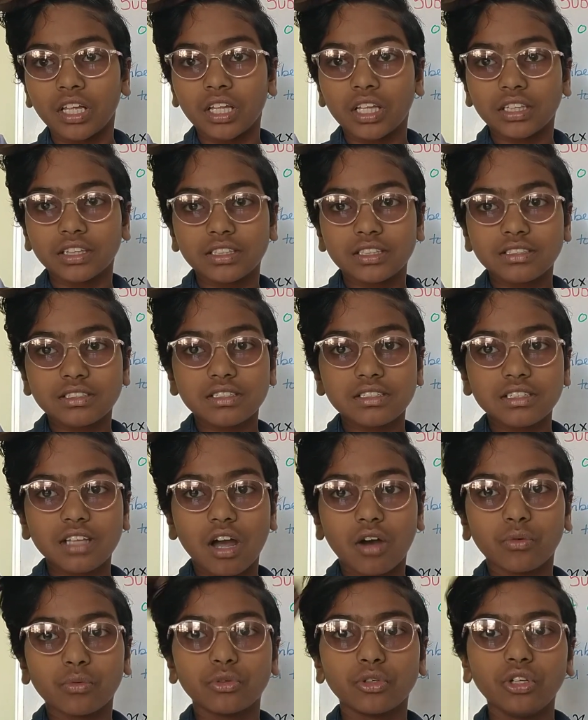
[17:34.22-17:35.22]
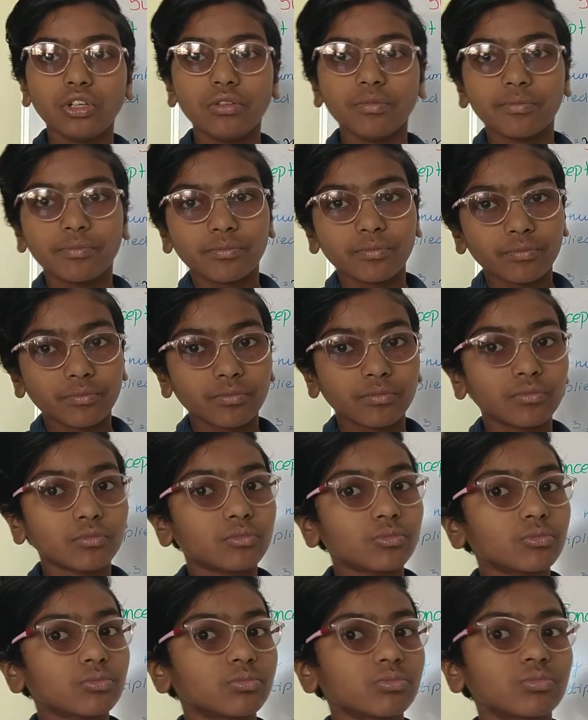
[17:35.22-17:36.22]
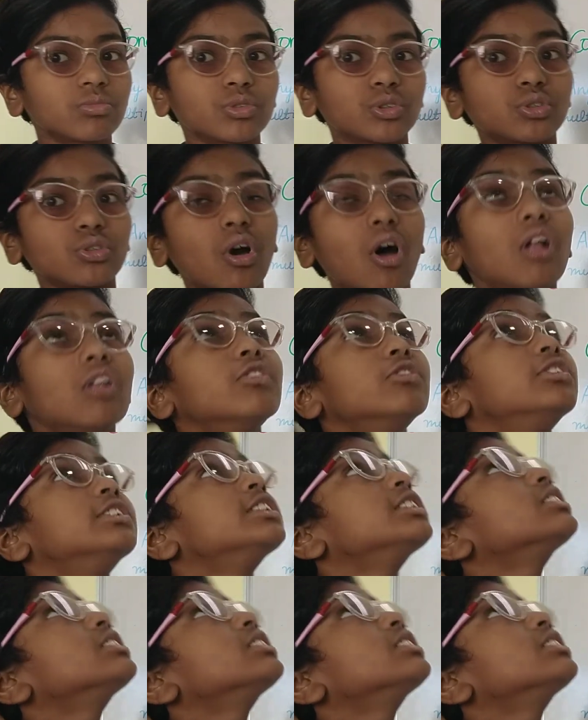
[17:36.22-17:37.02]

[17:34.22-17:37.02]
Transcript: this is how we'll solve these